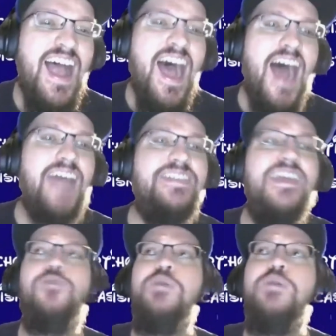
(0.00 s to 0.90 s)
I
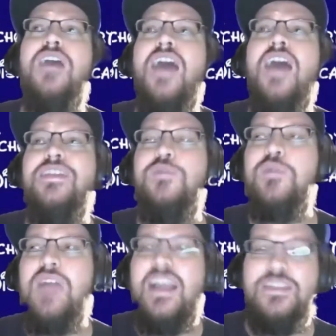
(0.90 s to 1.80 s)
think we were
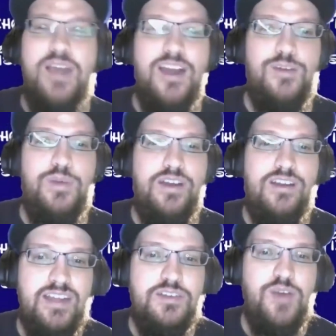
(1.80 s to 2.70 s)
at the part
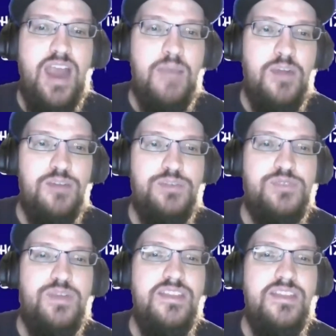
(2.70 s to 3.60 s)
where grandma
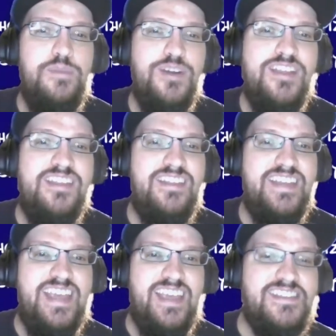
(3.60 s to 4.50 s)
was reading the book to the
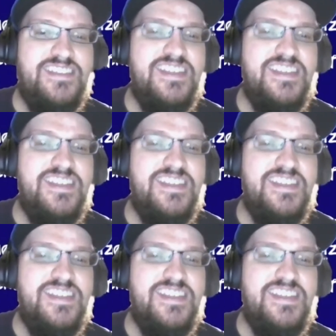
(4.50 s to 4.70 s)
kids.